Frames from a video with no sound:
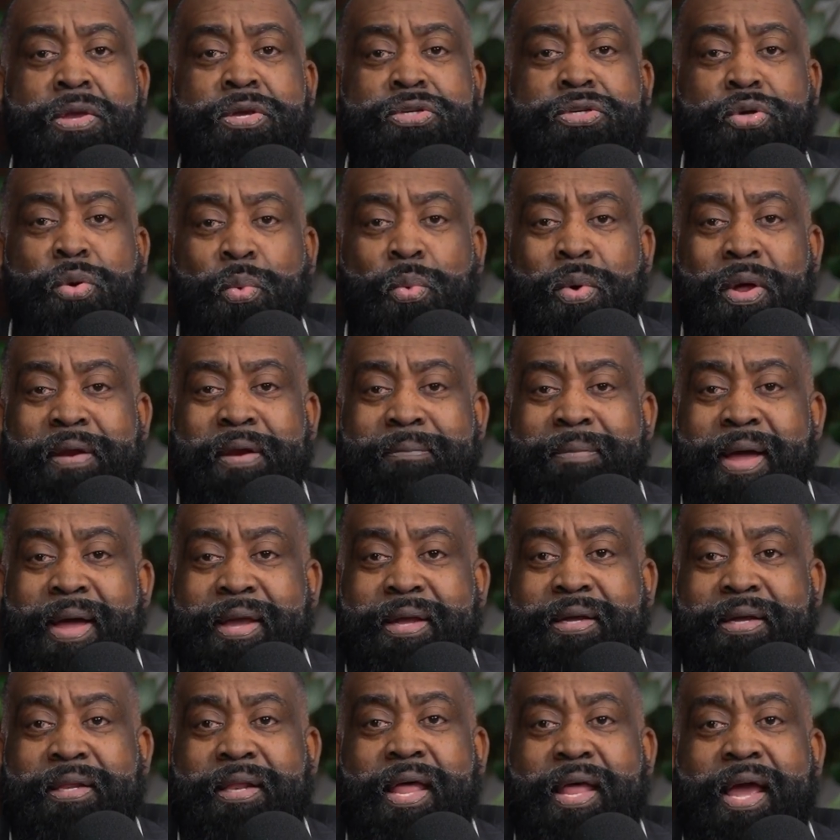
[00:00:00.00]
So one of my
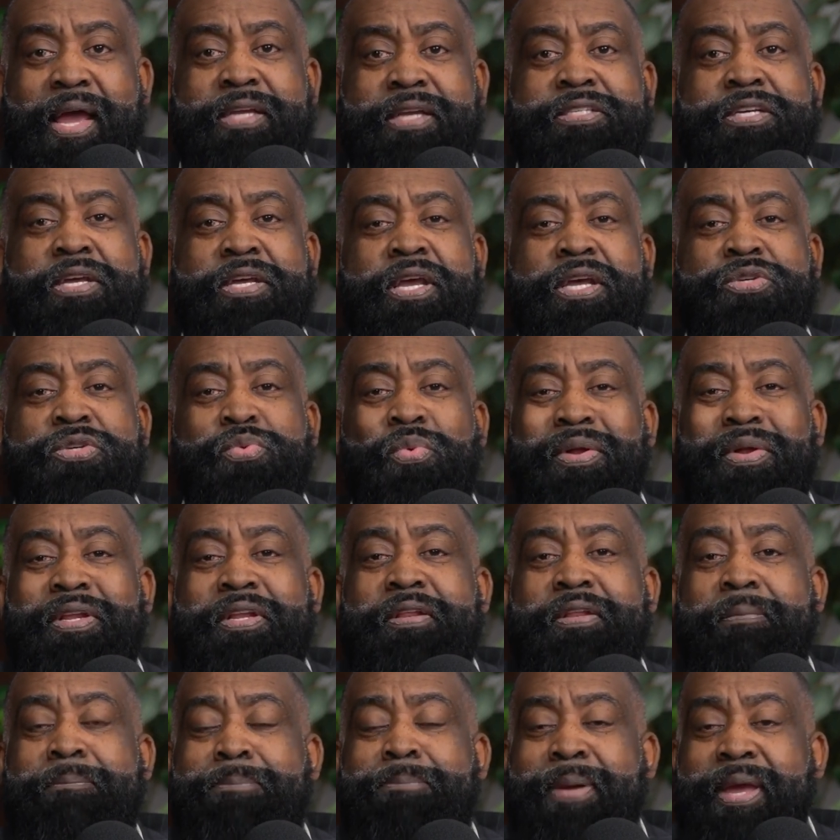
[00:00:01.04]
clients is one
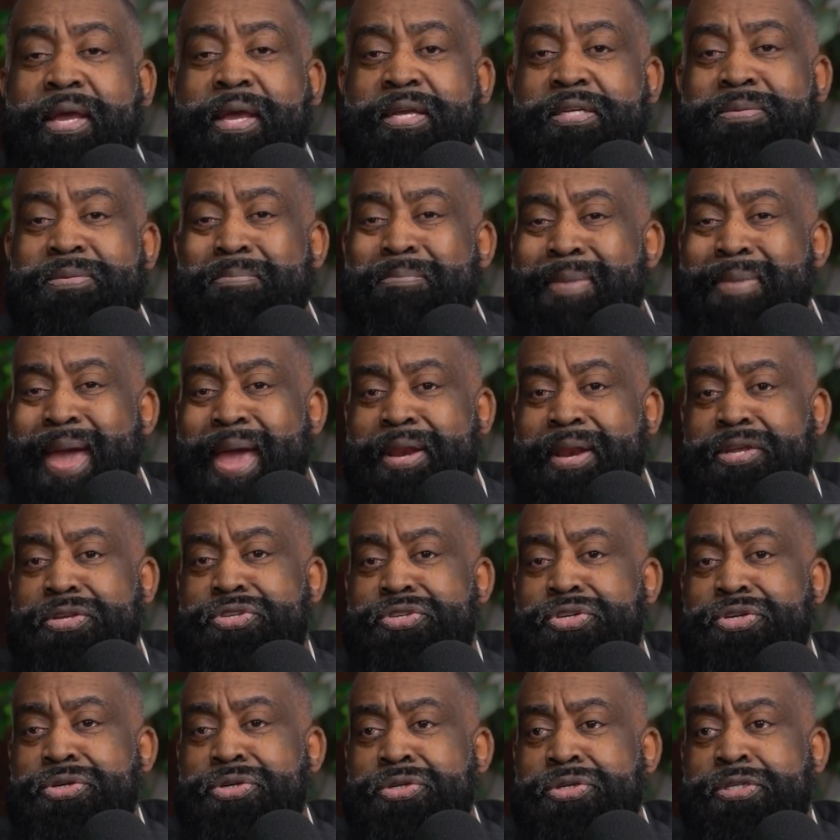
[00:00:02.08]
of the biggest
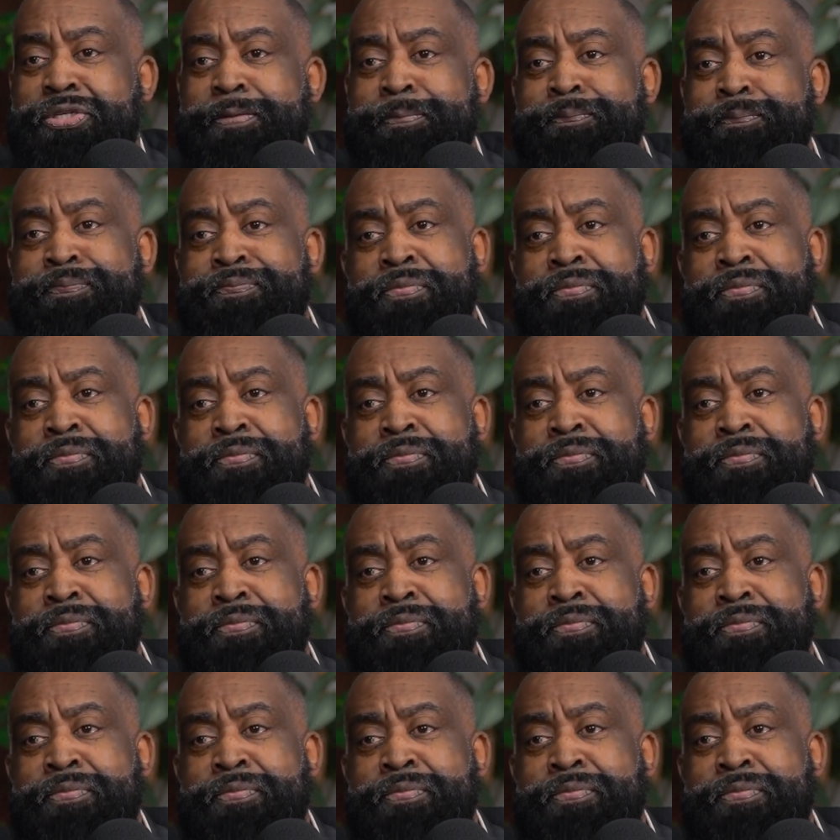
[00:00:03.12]
managers